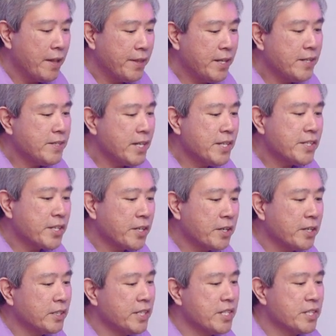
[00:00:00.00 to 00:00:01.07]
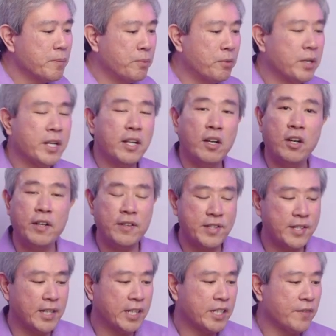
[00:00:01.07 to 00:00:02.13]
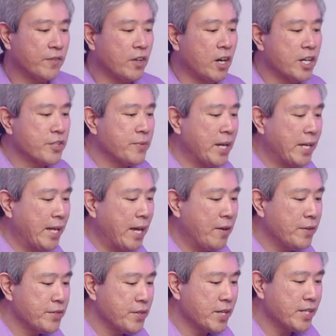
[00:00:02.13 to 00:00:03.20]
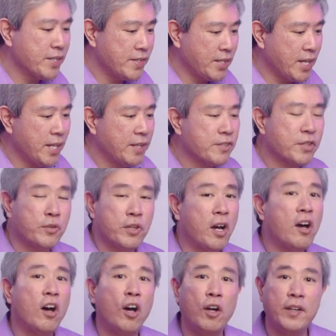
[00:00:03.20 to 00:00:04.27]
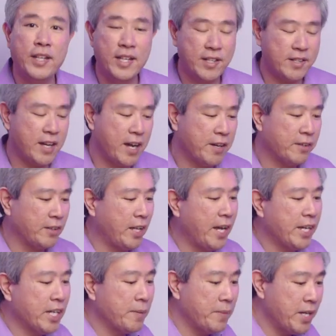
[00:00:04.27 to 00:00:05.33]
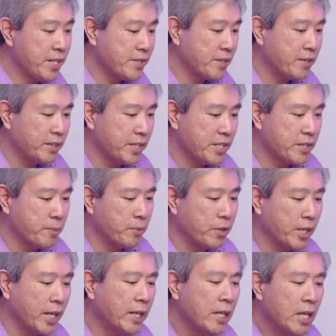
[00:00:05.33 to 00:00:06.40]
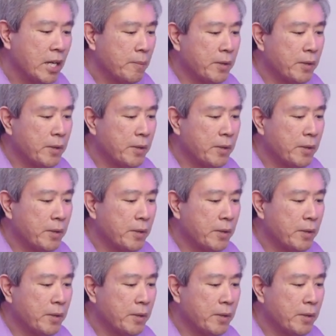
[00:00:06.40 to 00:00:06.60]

this is currently supported on selective cards right now, as you can see, so not all the entire lineup is currently supported,